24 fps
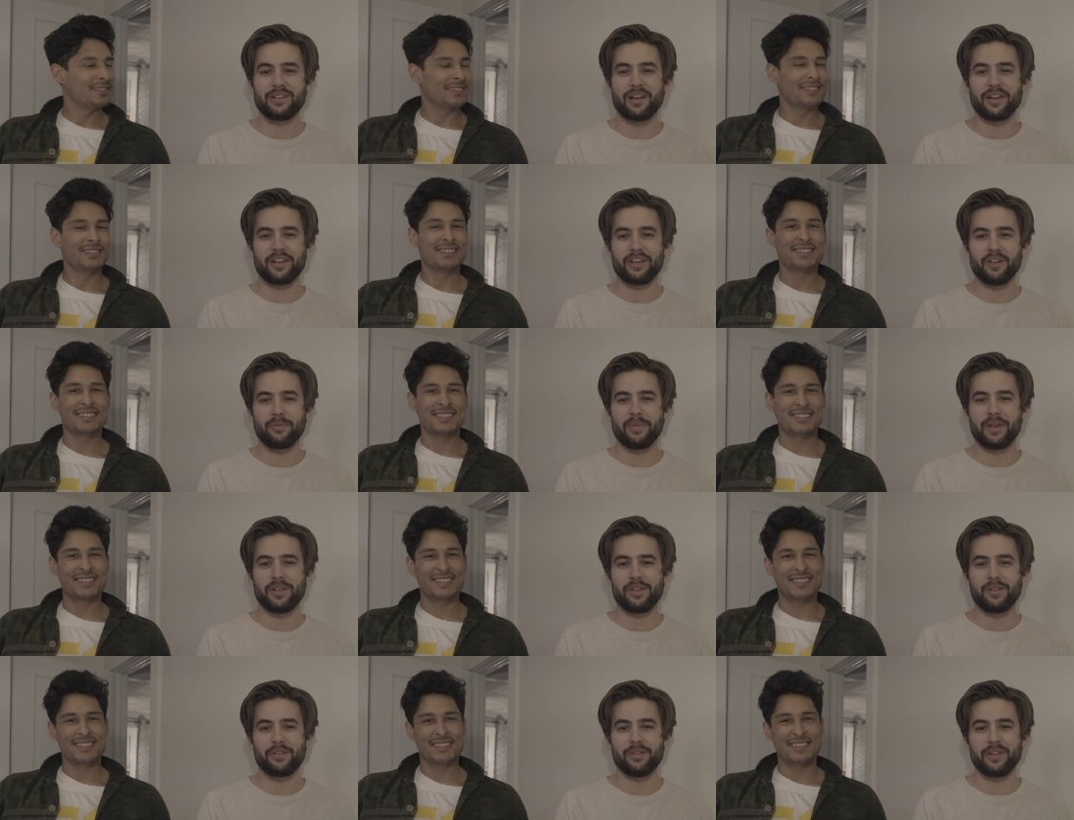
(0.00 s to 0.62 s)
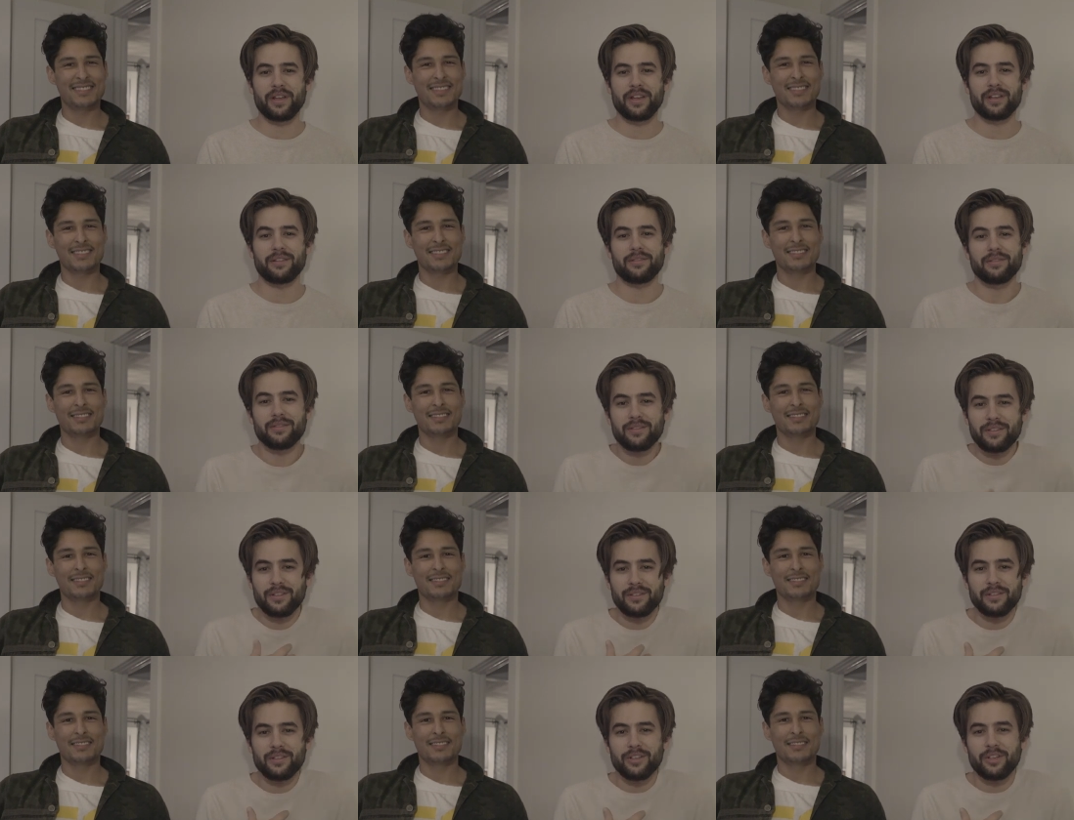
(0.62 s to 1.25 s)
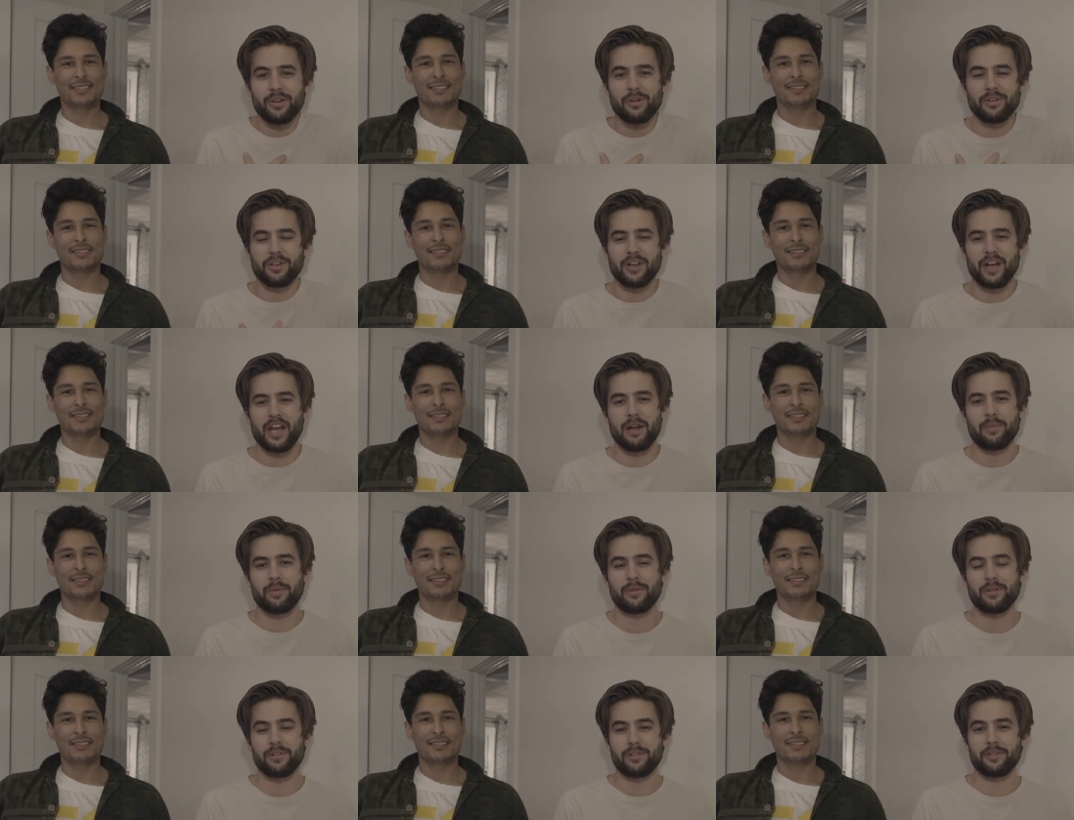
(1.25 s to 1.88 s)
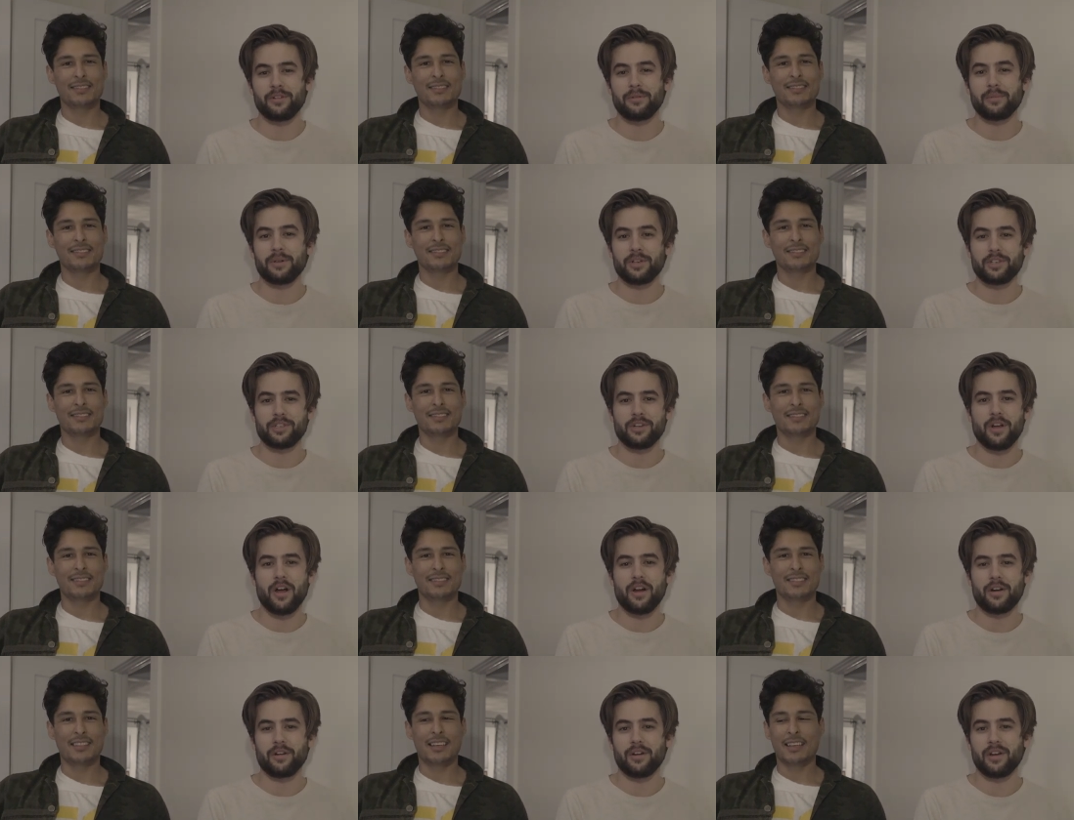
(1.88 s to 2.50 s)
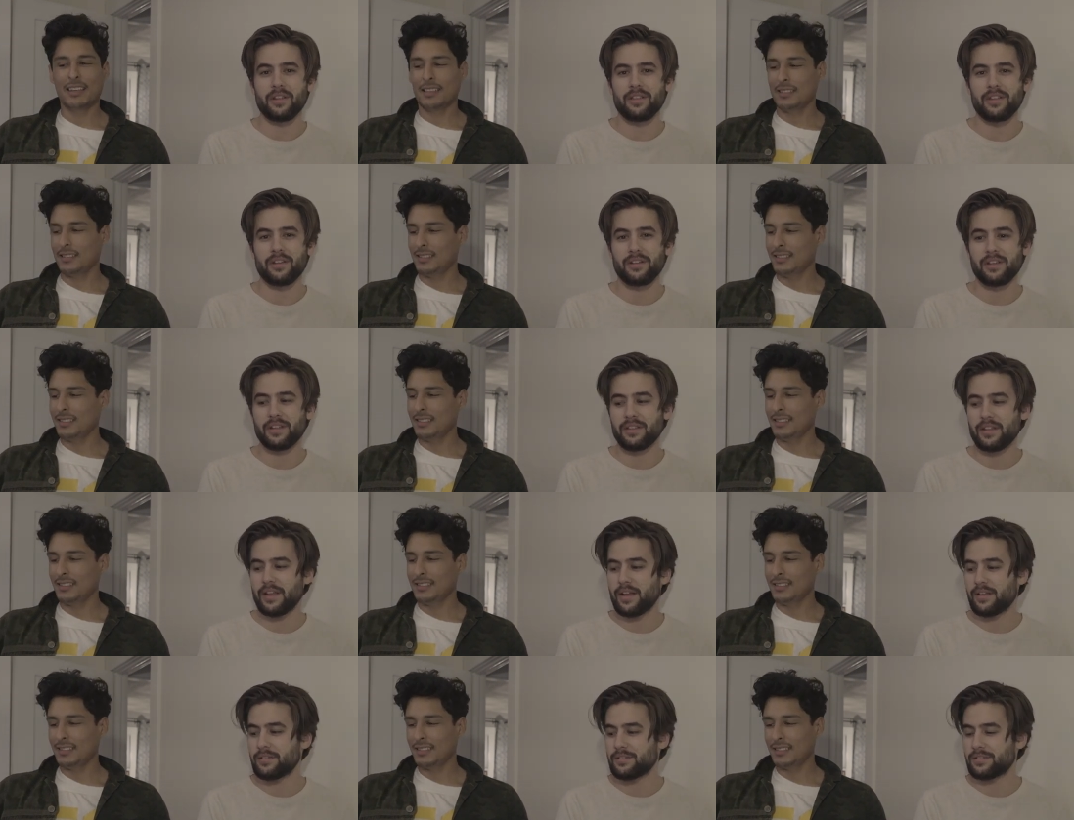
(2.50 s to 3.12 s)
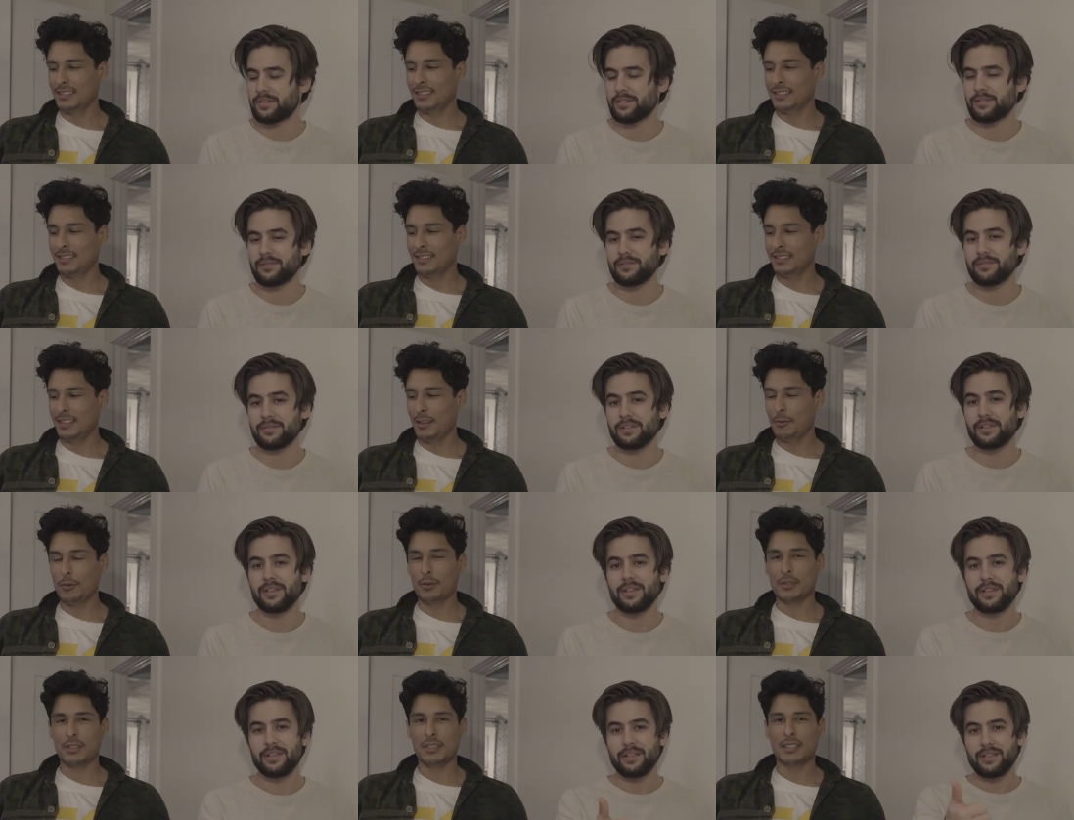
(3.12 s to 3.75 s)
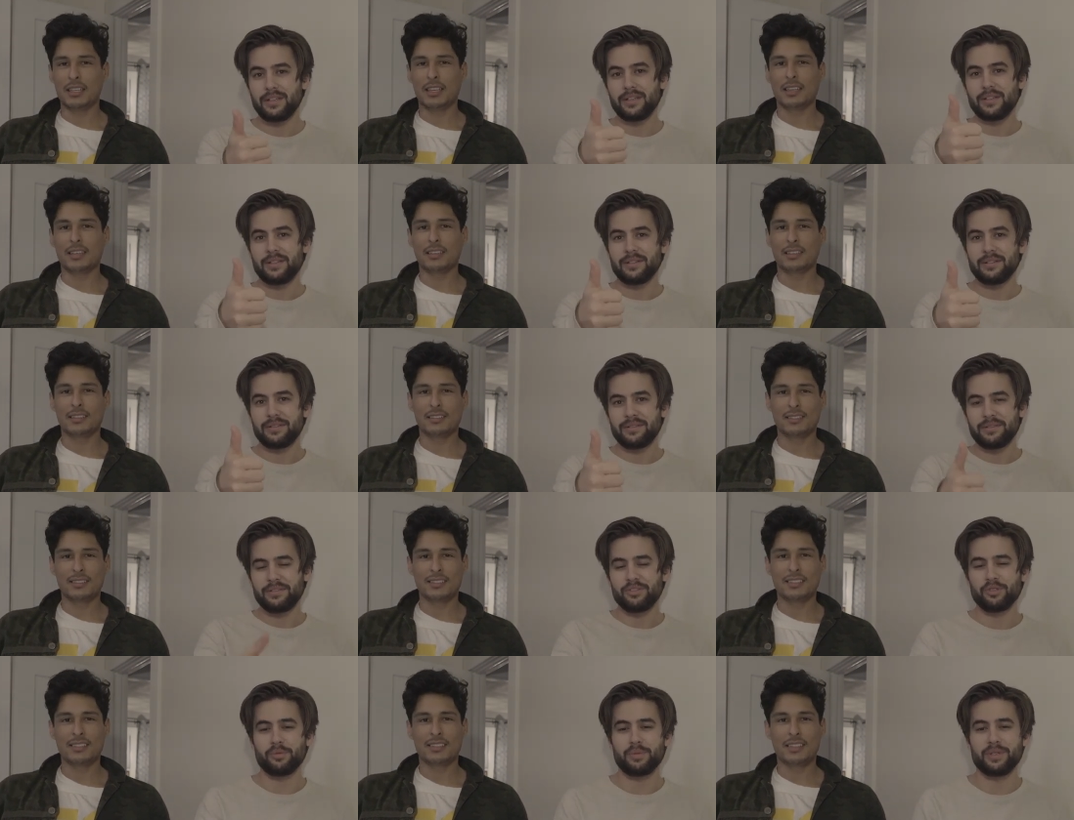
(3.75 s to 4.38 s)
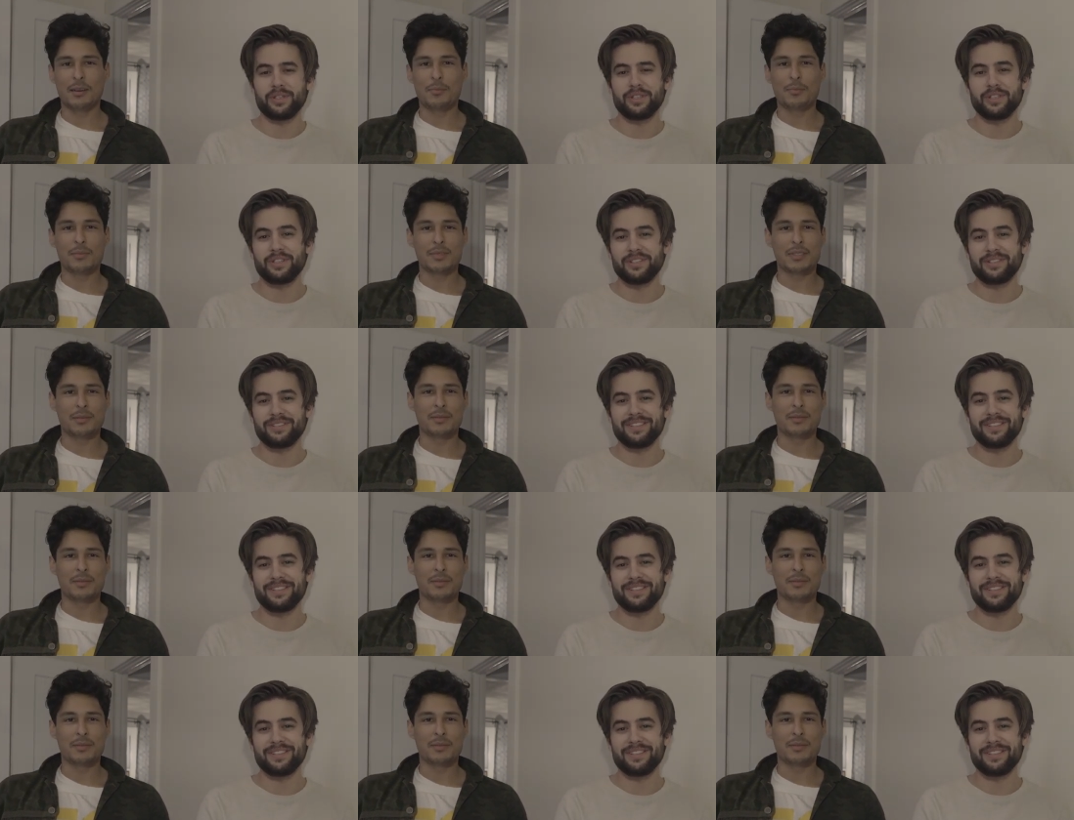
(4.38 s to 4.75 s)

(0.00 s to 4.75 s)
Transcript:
Speaker 1: not gonna make you like go into hyperthermic shock or anything like that. So it will sting. You'll be good.